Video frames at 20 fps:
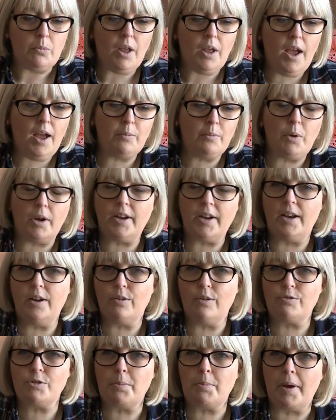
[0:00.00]
and what I
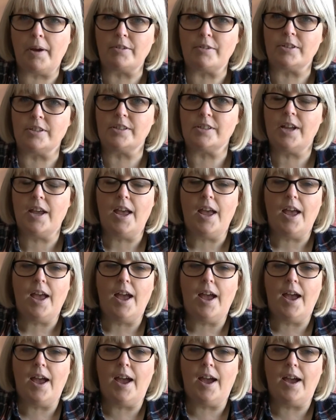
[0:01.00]
loved about it.
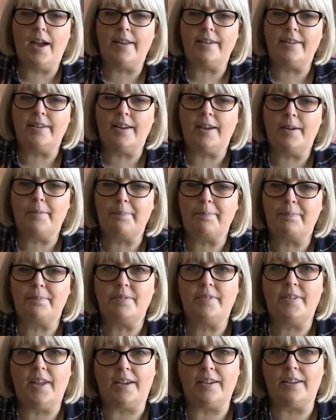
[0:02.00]
And
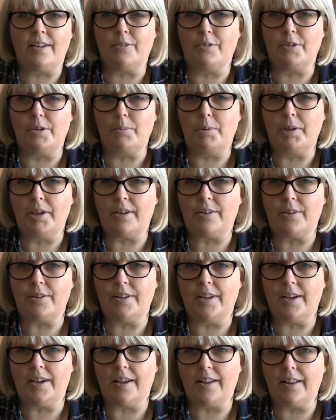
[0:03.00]
that can only be a good
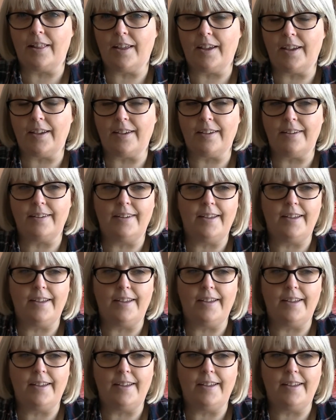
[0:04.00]
thing, I think.